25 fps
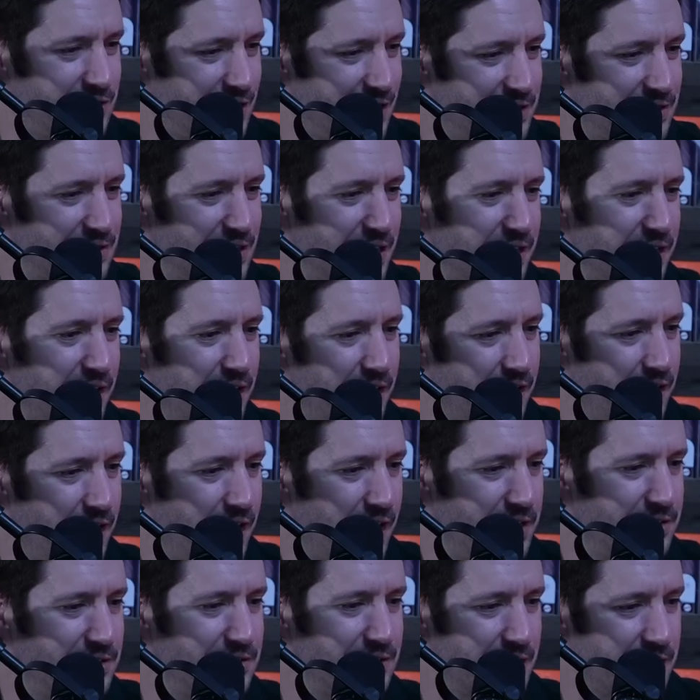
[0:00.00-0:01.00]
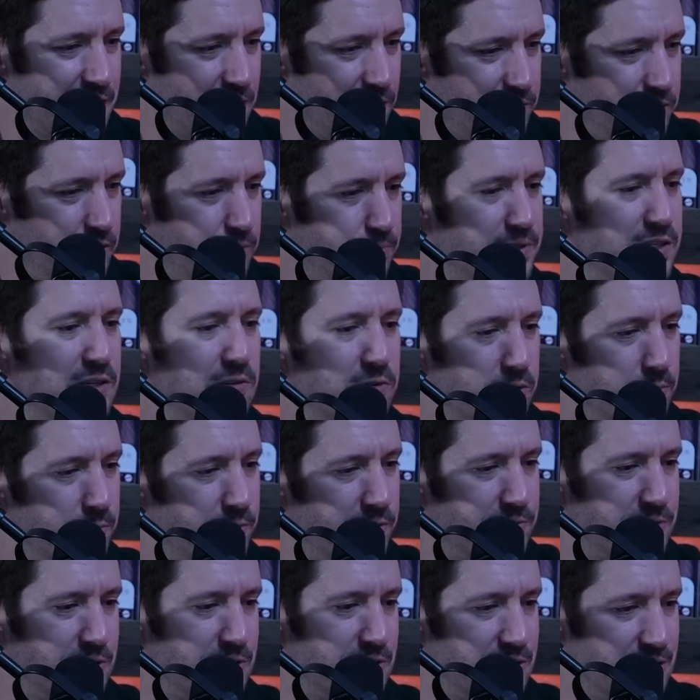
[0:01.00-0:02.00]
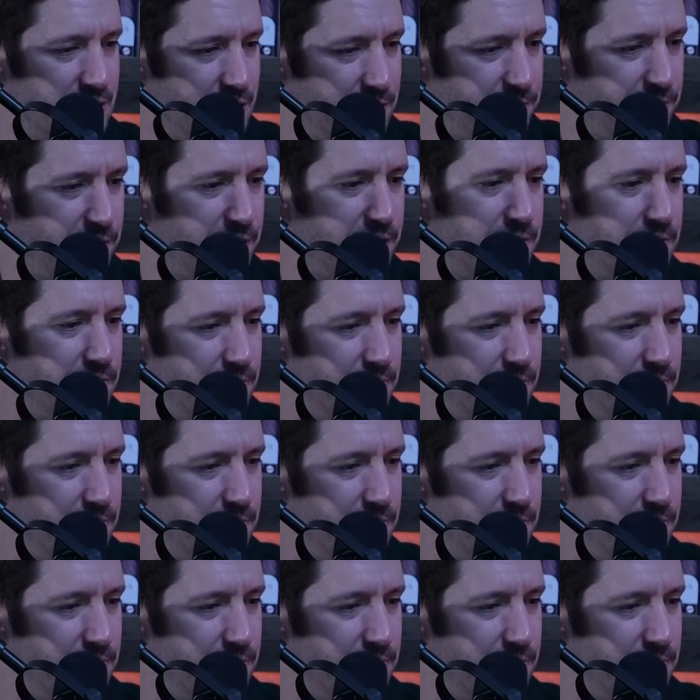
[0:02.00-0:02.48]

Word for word: it's like a it's like a loop de loop of just different